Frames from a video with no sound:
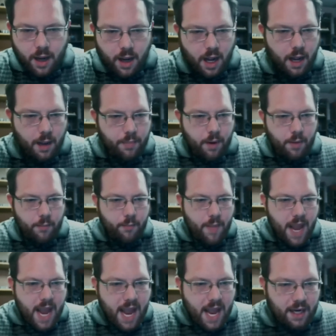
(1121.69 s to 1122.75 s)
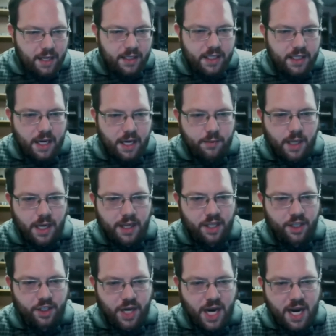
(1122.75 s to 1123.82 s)
But, man, it seems like
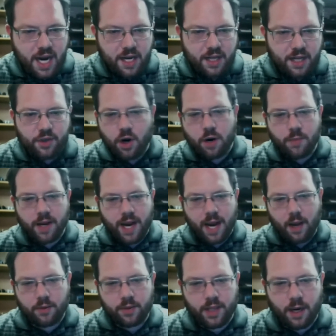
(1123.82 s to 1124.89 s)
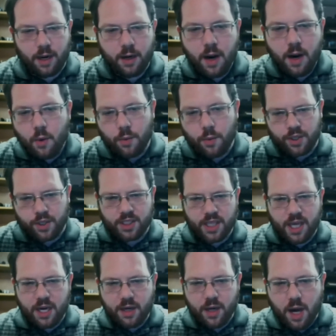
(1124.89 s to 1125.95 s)
the jankiest army out there with the
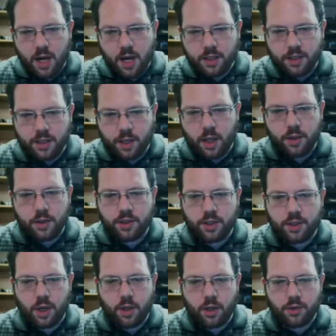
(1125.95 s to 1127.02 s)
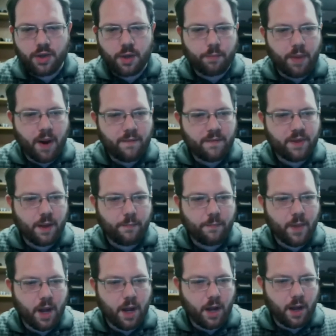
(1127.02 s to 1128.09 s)
Sea Dogs and all the solos that buff
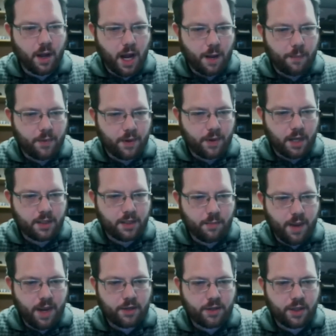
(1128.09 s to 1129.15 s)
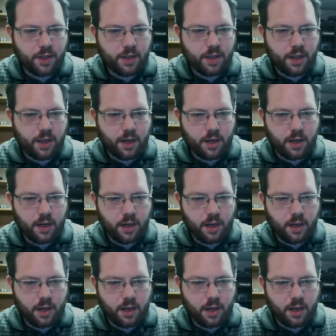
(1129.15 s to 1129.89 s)
them up, not to mention the